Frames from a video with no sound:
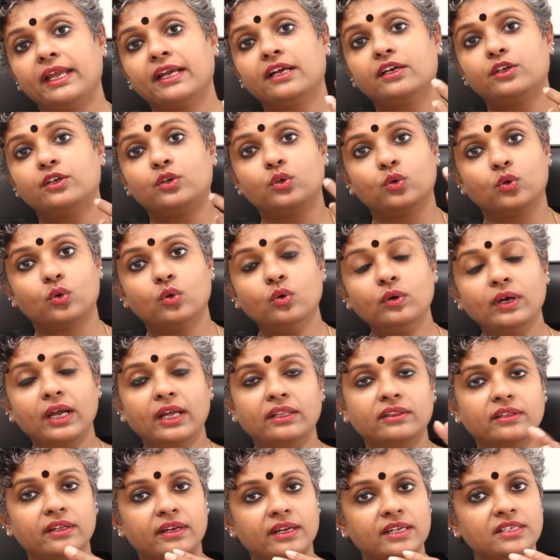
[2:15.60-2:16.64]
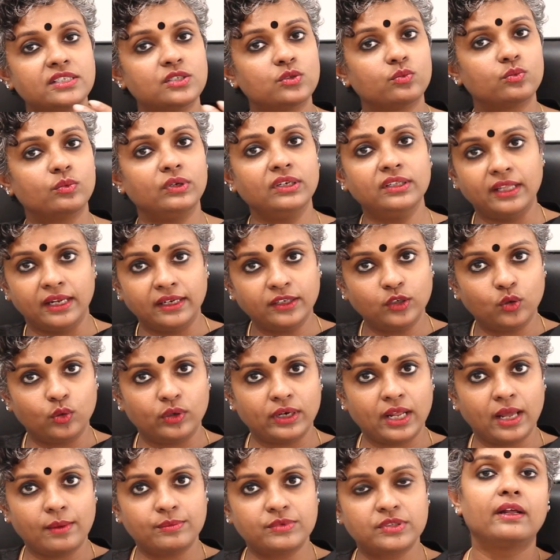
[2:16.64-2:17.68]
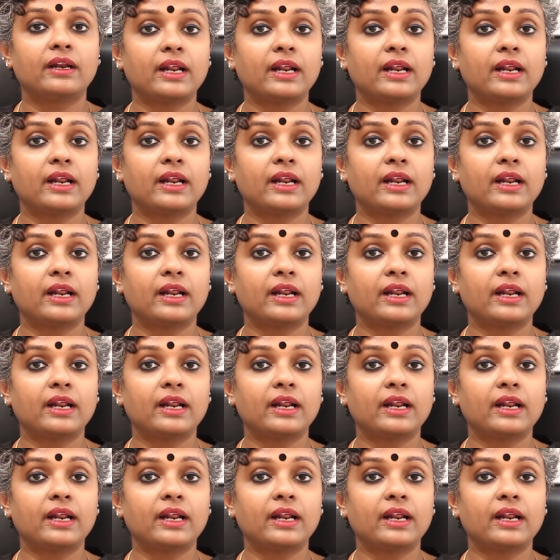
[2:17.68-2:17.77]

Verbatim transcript: egg to grow and the rest will then collapse.